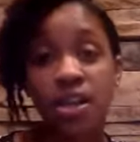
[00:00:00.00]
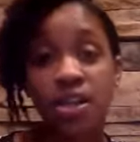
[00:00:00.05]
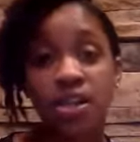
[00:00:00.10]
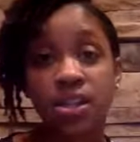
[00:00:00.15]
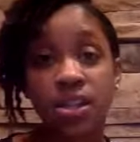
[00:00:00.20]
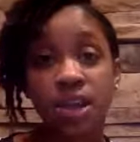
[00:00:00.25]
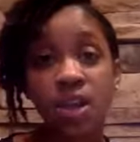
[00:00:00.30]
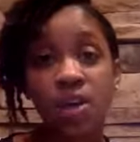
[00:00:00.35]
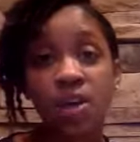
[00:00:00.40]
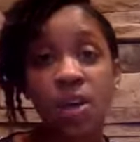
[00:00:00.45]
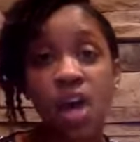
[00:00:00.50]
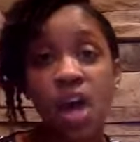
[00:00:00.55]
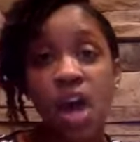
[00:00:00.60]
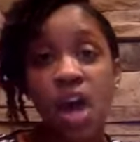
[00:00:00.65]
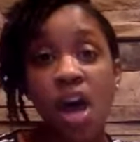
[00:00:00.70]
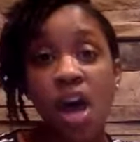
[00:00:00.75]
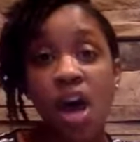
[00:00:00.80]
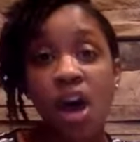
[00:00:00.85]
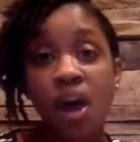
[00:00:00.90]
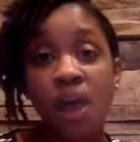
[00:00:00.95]
So
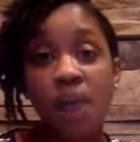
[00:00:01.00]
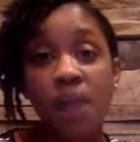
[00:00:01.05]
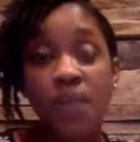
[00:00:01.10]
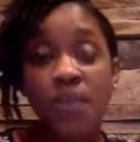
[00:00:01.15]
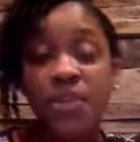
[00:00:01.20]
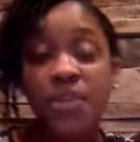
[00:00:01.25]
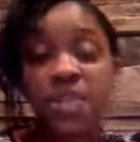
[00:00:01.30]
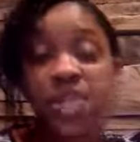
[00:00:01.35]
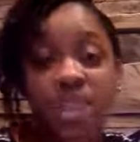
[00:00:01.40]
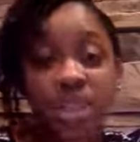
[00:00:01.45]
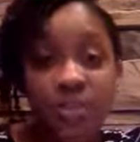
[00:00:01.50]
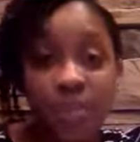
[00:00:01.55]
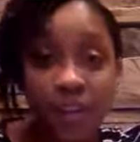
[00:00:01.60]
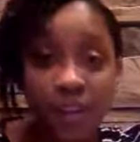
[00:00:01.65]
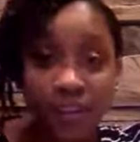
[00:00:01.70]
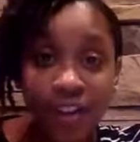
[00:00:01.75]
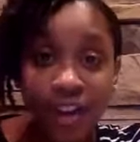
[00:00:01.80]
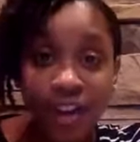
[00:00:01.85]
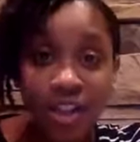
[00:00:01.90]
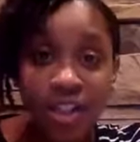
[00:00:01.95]
this is my
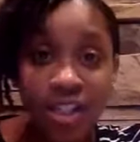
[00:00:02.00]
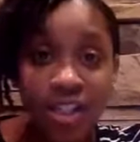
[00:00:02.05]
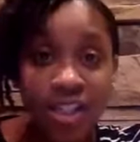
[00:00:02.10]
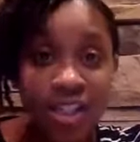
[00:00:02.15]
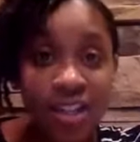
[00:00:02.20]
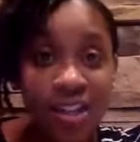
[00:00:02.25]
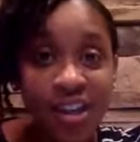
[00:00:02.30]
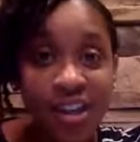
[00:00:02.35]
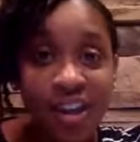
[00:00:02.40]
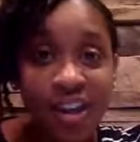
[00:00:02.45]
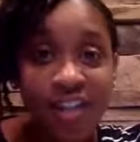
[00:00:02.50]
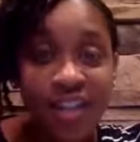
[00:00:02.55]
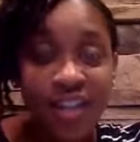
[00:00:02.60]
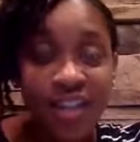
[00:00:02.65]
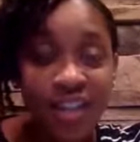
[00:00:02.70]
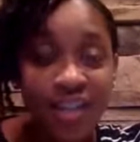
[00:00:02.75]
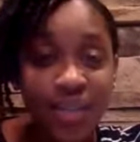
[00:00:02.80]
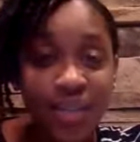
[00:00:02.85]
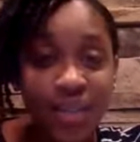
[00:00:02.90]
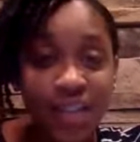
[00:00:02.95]
first
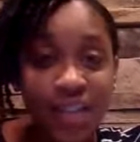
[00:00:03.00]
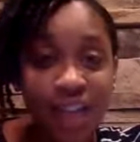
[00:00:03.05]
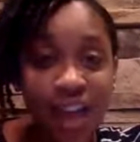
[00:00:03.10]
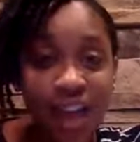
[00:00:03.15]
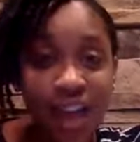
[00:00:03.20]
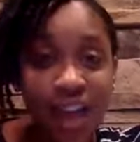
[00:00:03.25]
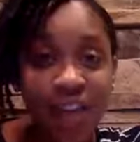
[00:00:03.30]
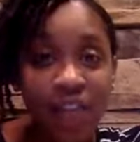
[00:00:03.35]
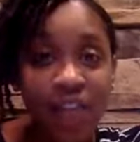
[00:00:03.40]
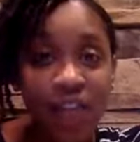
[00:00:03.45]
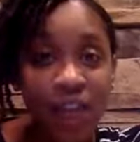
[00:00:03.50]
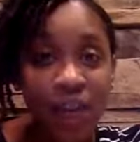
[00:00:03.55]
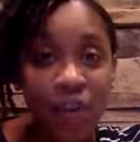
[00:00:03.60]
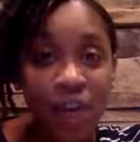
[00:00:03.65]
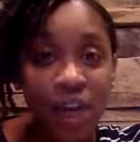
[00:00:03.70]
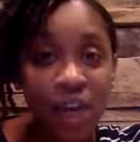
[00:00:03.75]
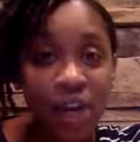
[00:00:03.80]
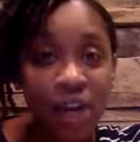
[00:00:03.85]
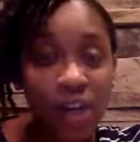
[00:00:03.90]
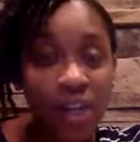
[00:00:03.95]
Facebook Live
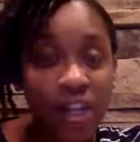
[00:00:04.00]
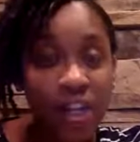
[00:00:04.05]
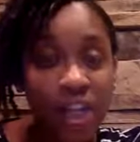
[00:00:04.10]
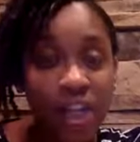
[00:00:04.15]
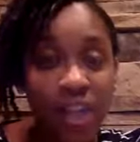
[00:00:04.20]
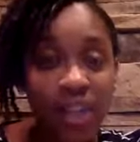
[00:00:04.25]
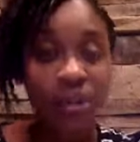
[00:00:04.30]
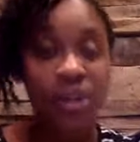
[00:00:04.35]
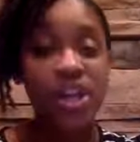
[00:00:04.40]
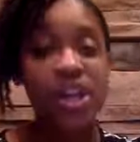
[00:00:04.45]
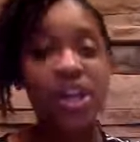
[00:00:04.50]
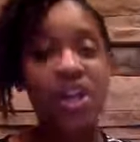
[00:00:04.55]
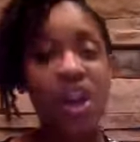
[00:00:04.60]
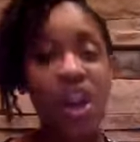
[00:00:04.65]
for Greenlight Lawyer.